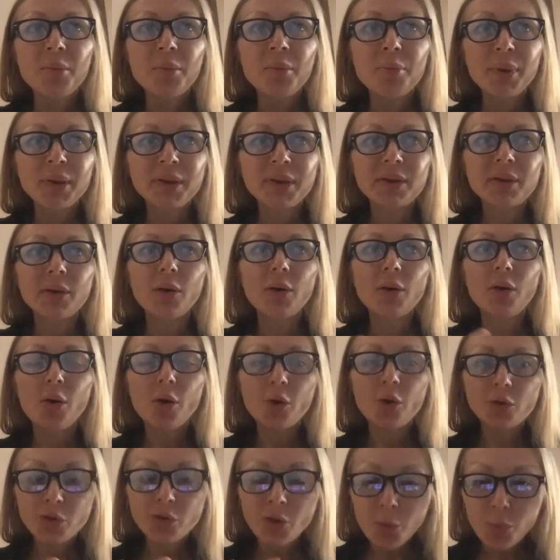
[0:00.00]
But
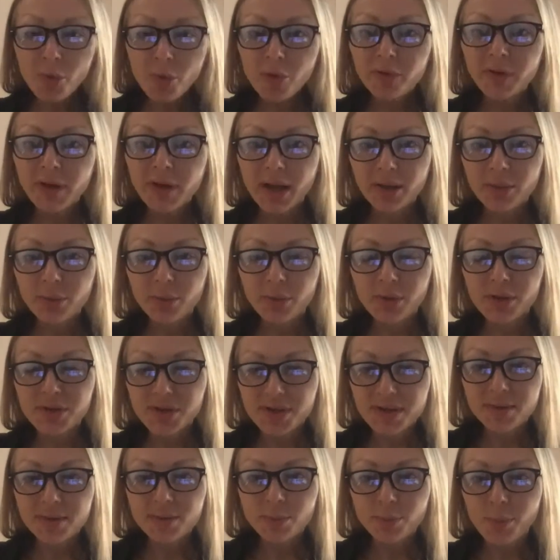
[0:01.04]
on top of that, what
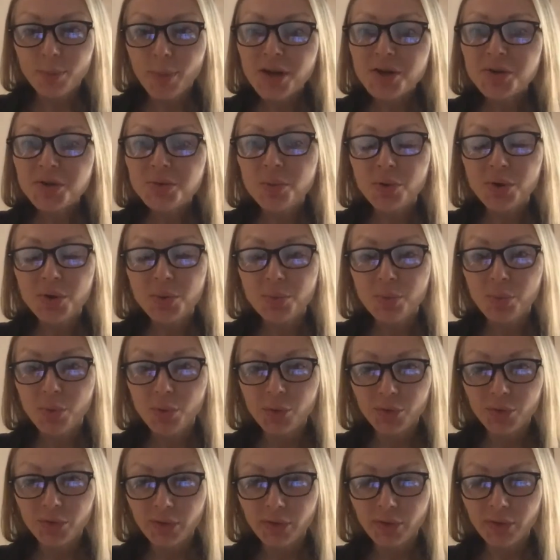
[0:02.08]
is much more
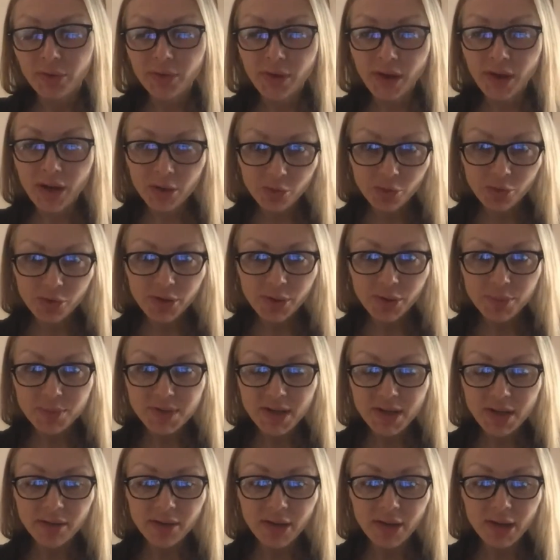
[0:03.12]
important, the algorithms
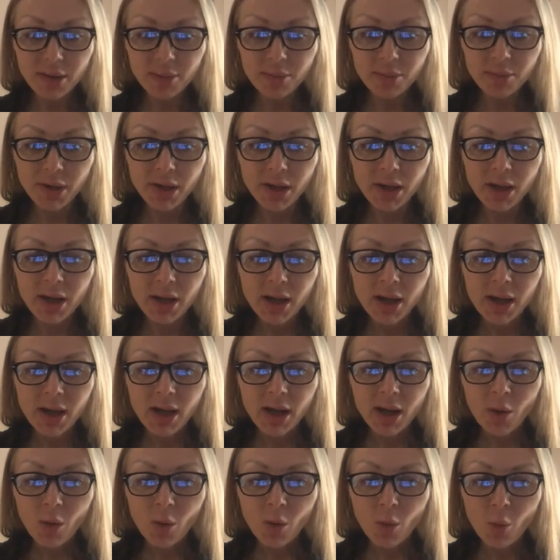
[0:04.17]
are telling me
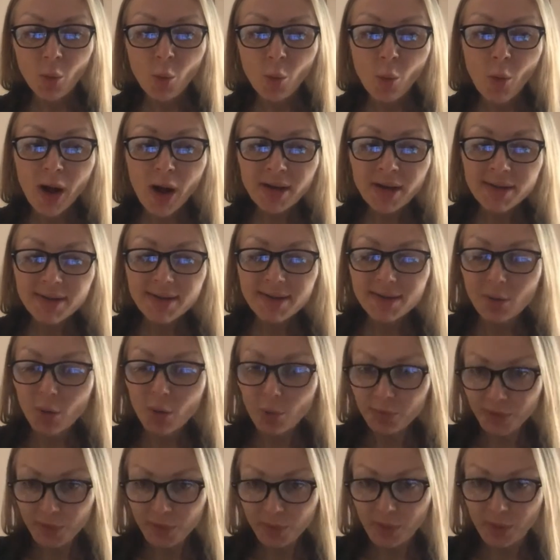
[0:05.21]
what is the
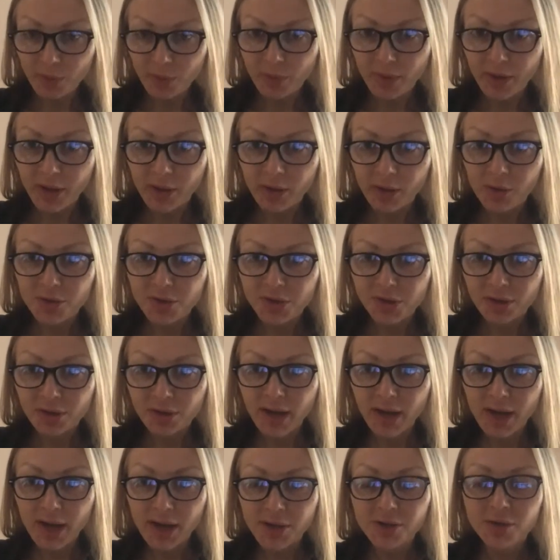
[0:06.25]
optimal biological
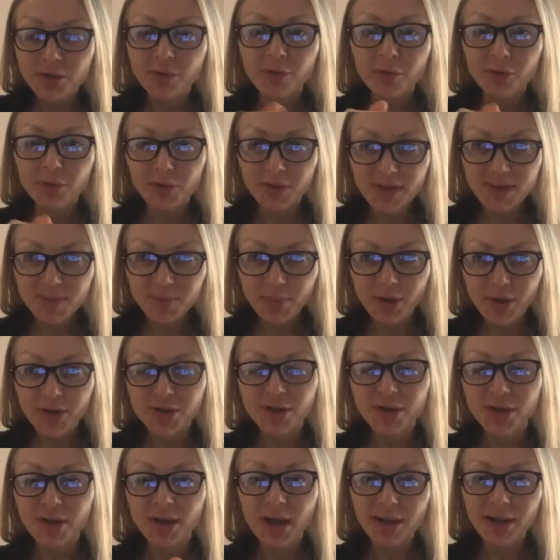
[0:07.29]
age for this
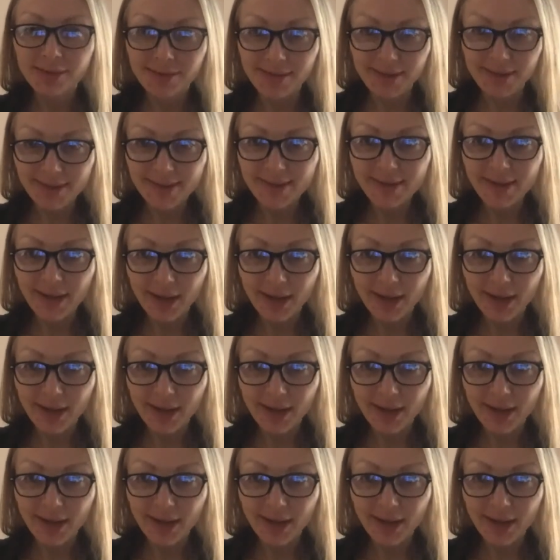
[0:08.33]
patient at this mm.